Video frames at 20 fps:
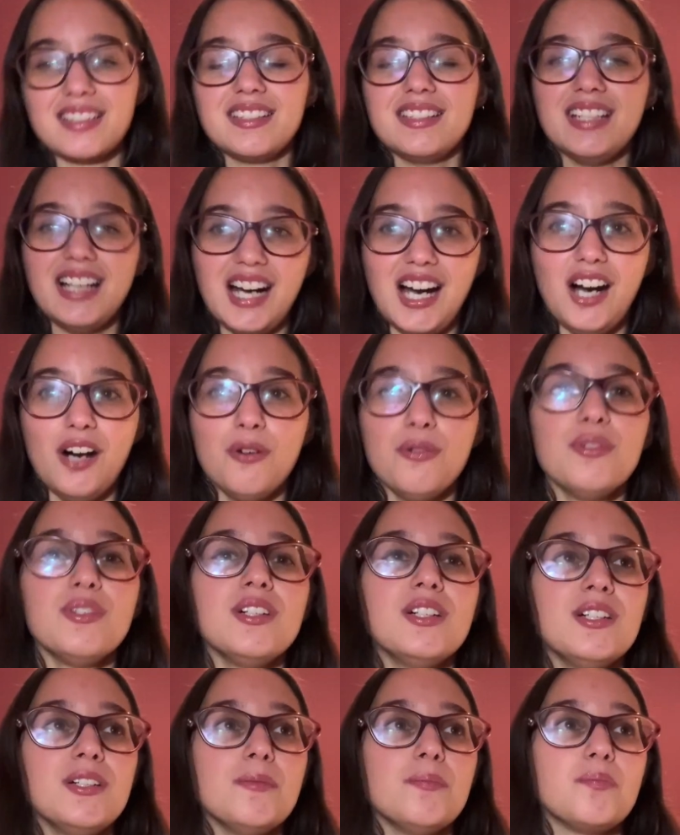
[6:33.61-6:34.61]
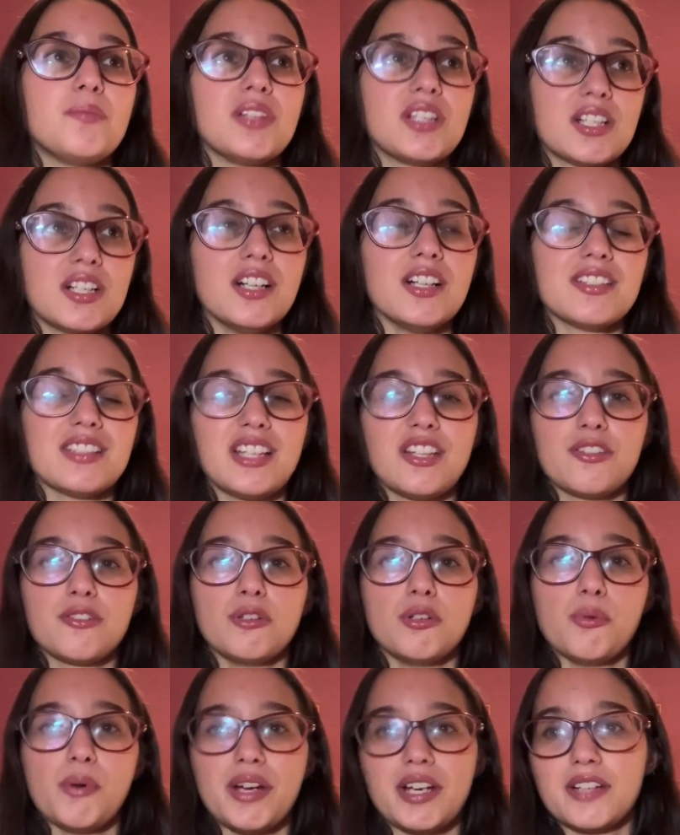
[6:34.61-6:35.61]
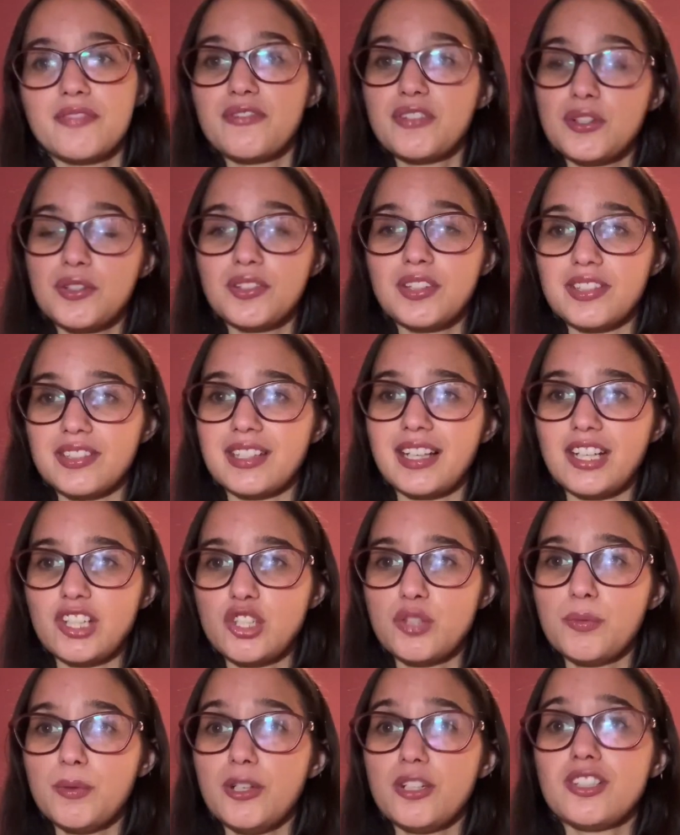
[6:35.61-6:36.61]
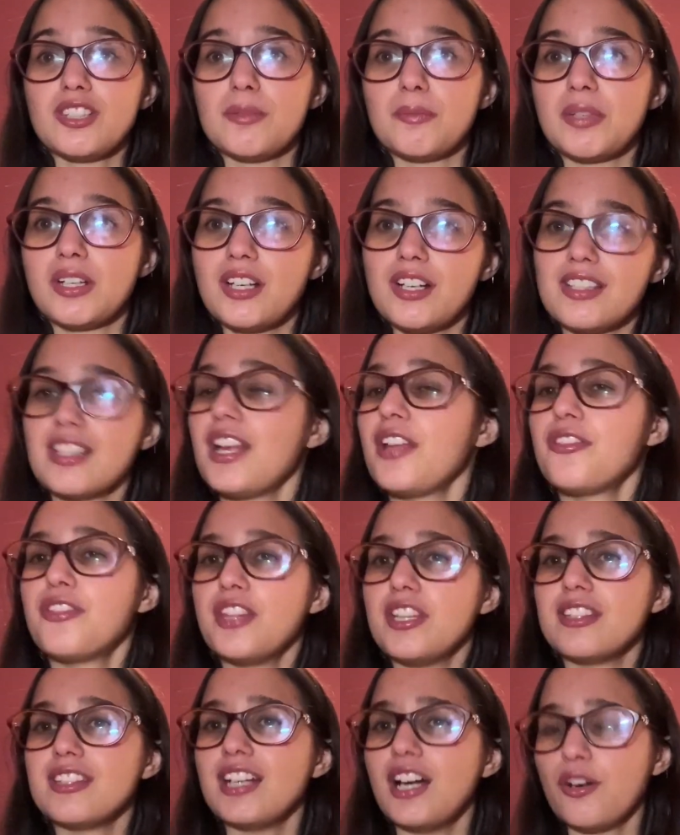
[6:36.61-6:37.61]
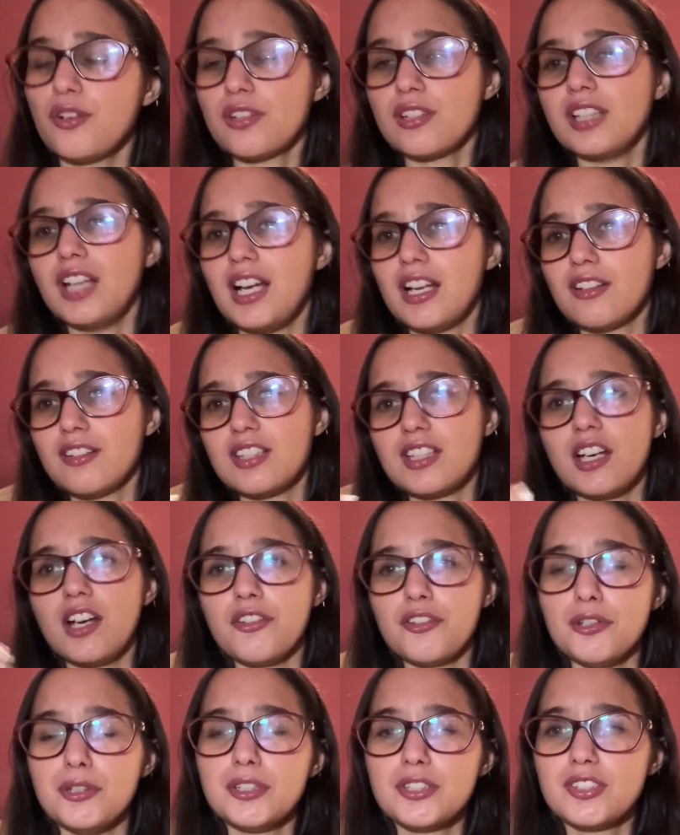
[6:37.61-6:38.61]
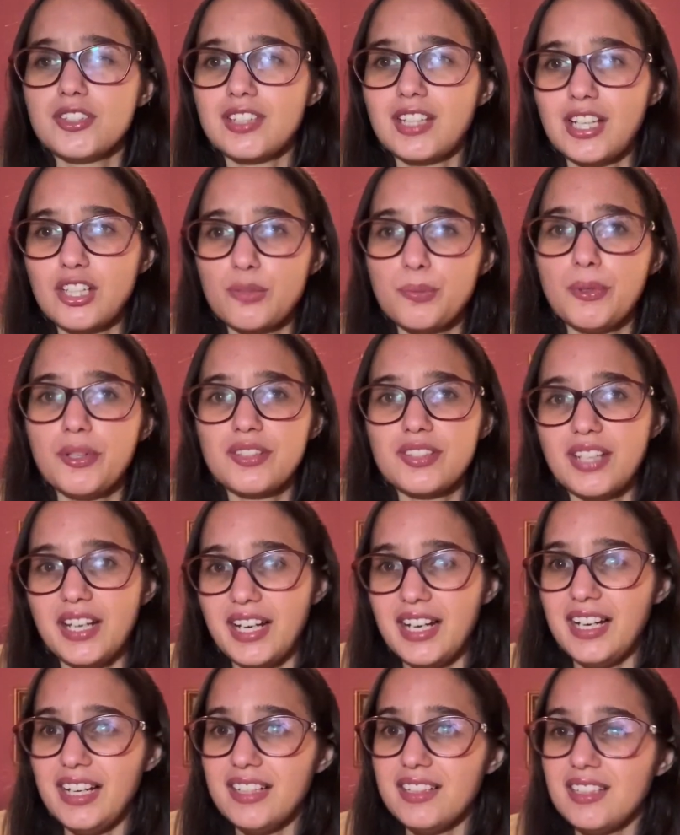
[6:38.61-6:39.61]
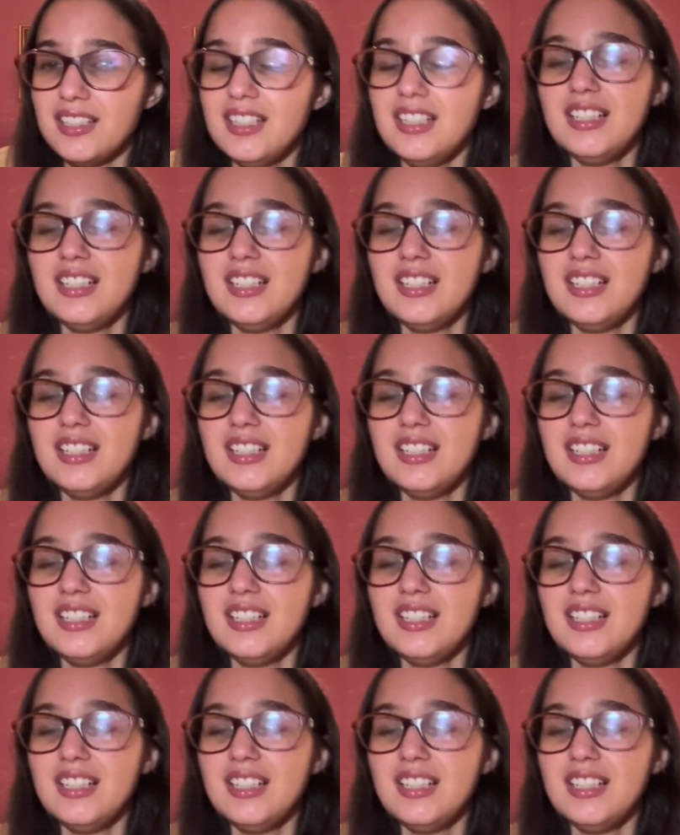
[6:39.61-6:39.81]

Now, because I threw away a few of the sketchbooks and because I thinned out a lot of the other sketchbooks I had,